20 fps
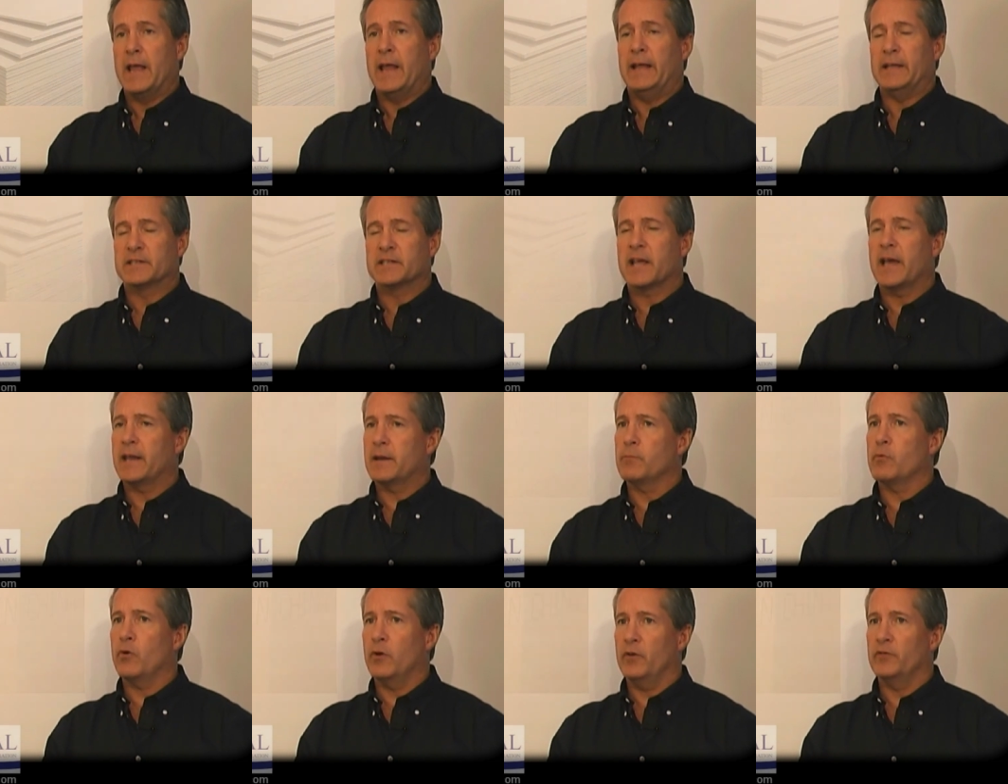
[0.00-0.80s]
It's kind
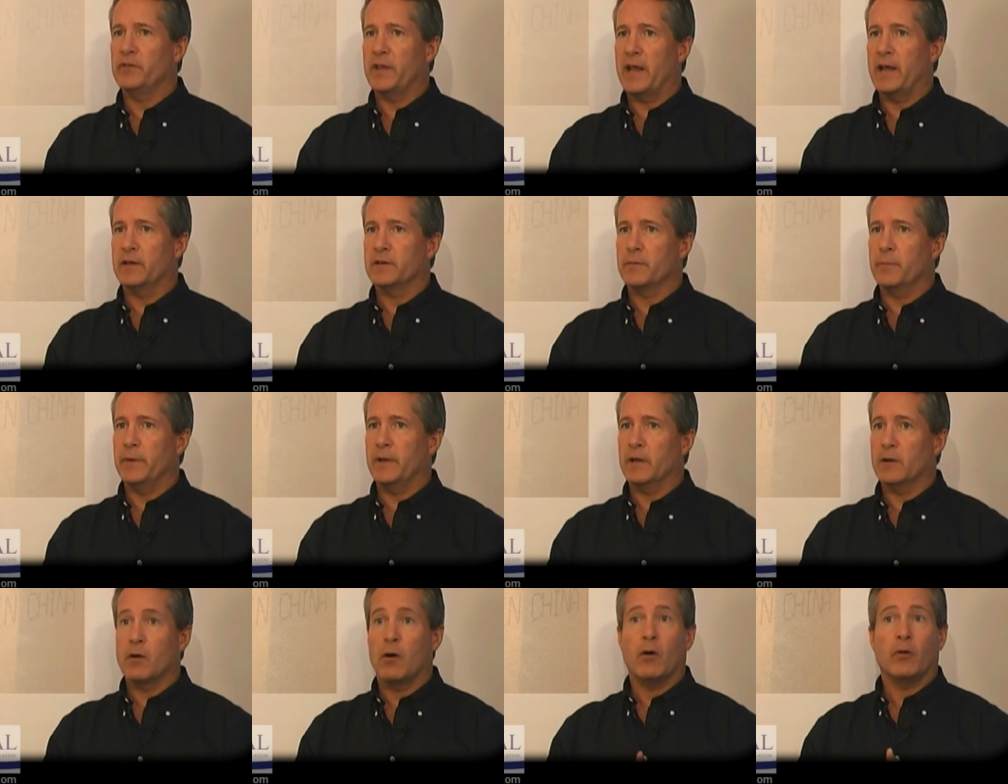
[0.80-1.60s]
of boiled down to
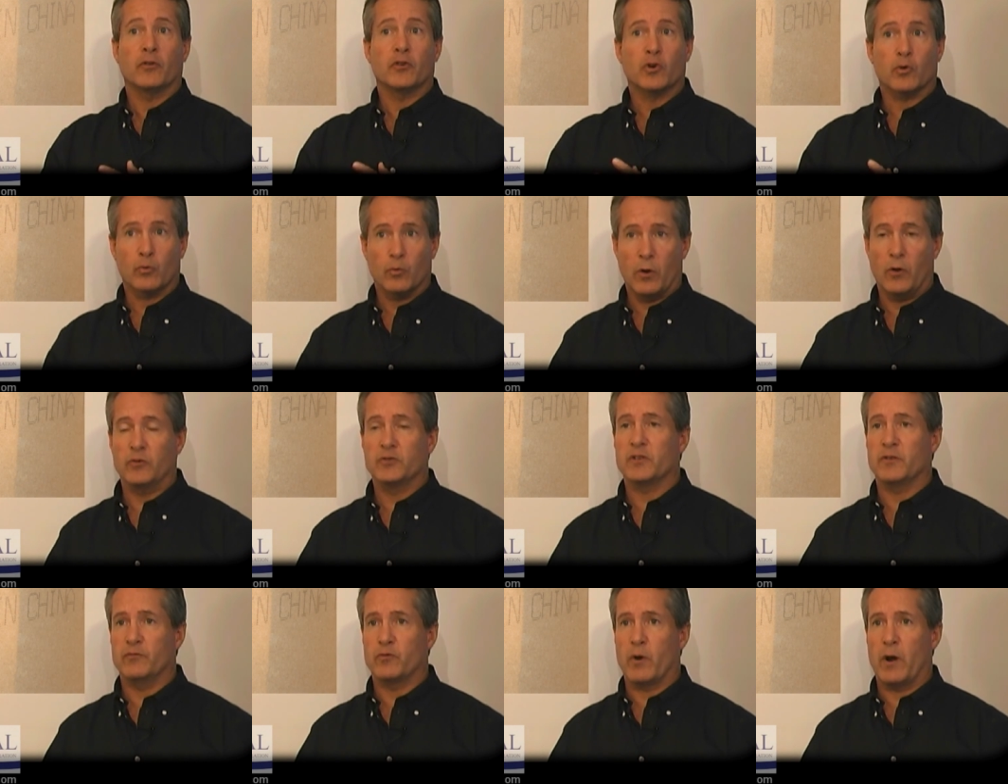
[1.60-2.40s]
being called
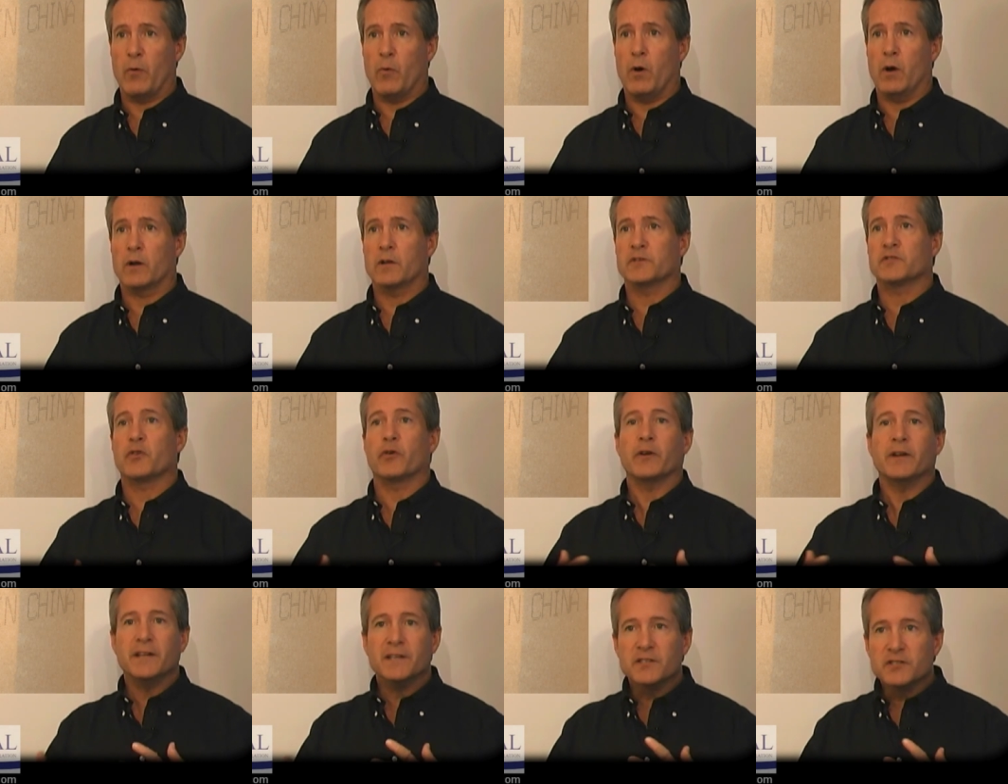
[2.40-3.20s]
corrosive drywall because
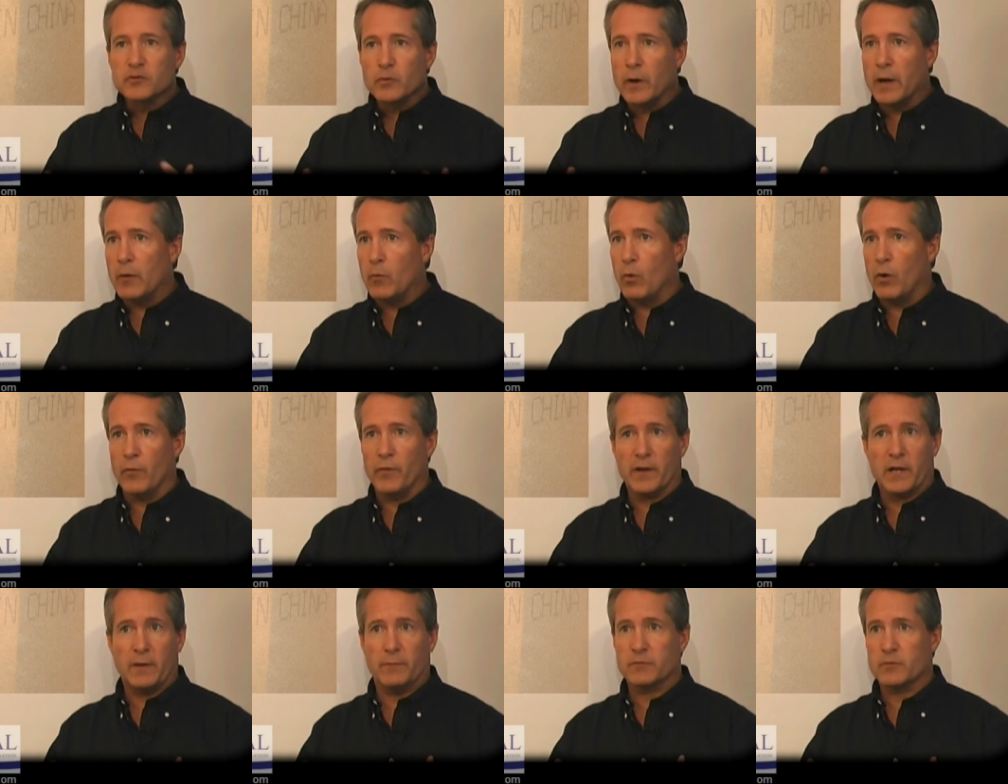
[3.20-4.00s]
there is drywall
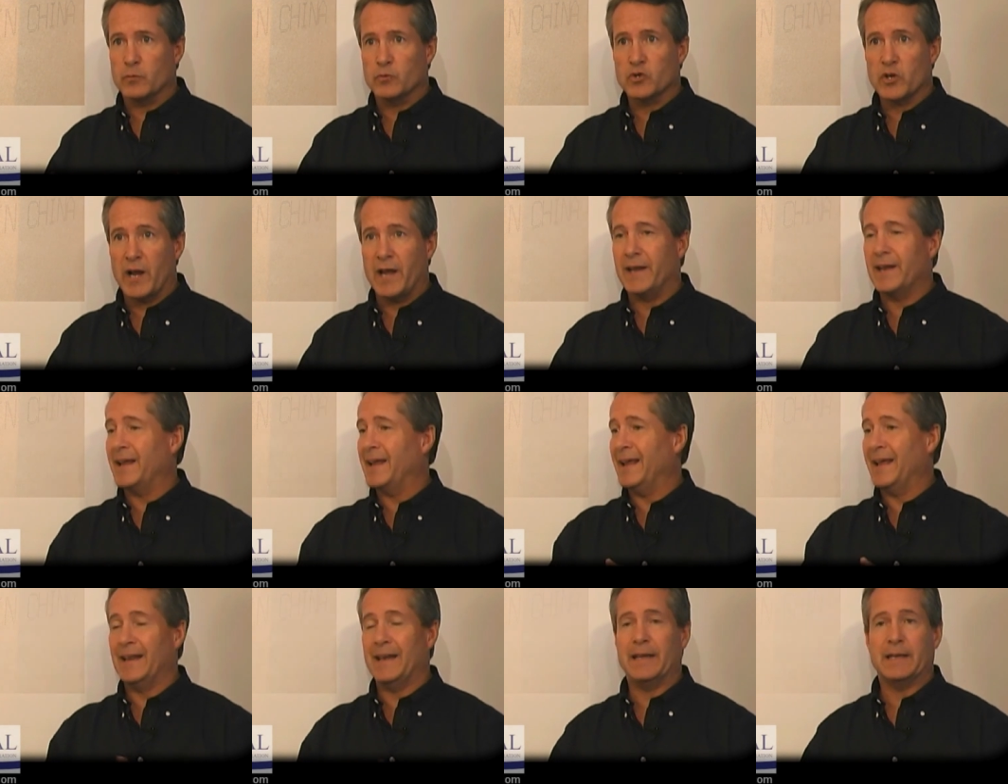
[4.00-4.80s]
that comes from China
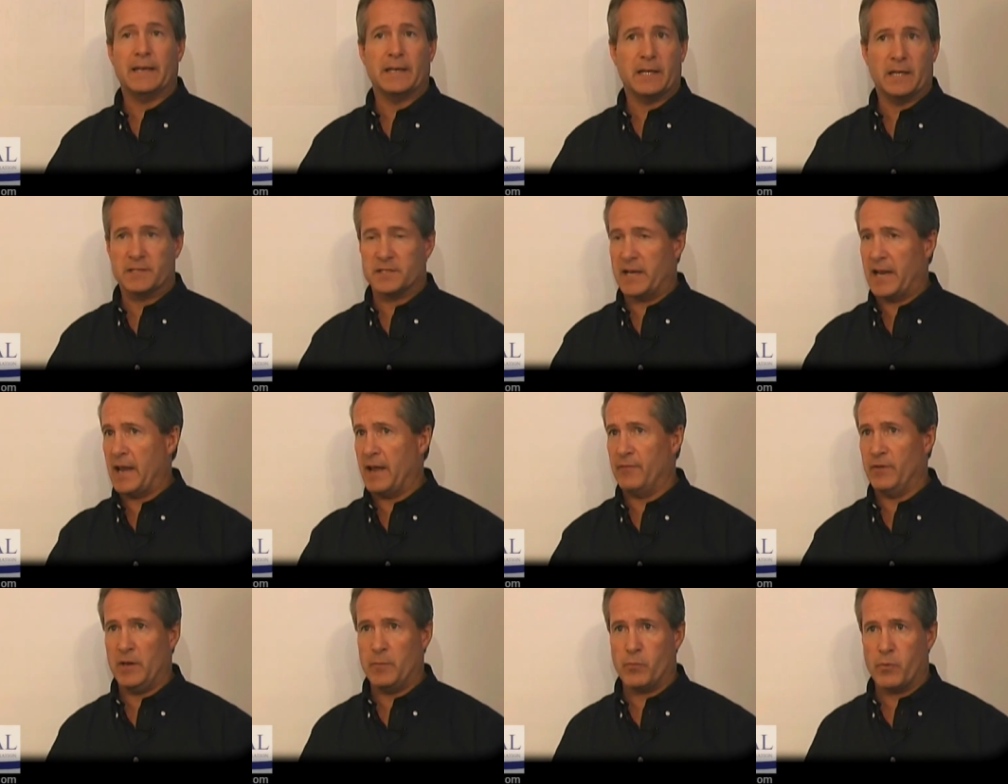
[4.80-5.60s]
and it doesn't
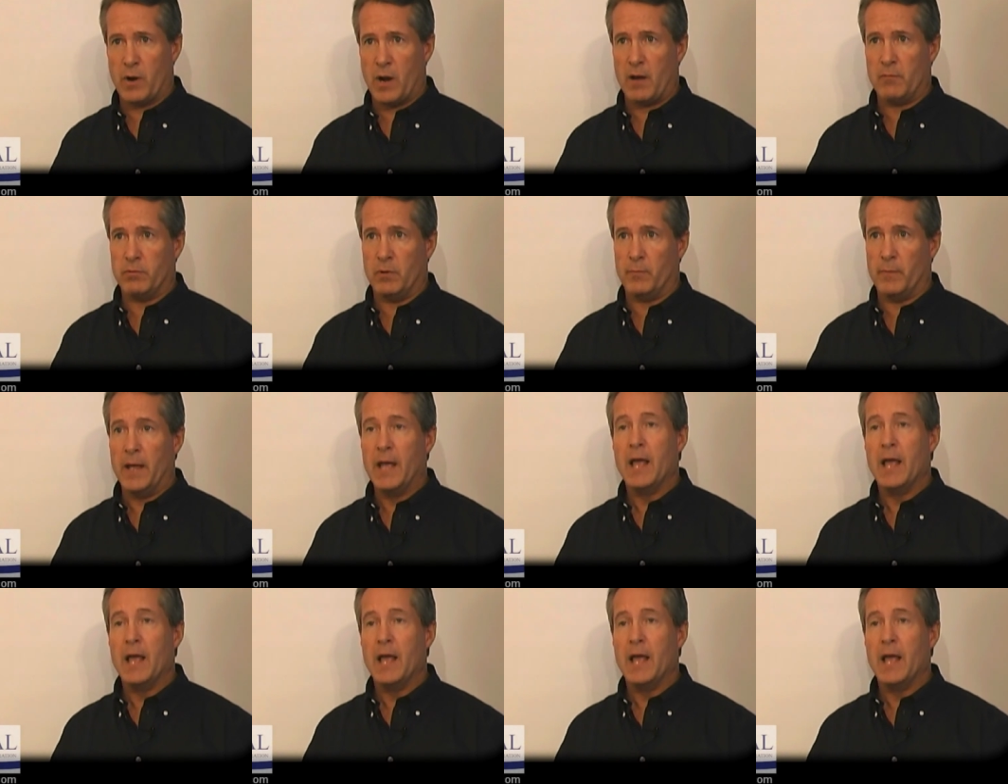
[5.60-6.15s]
have any problem.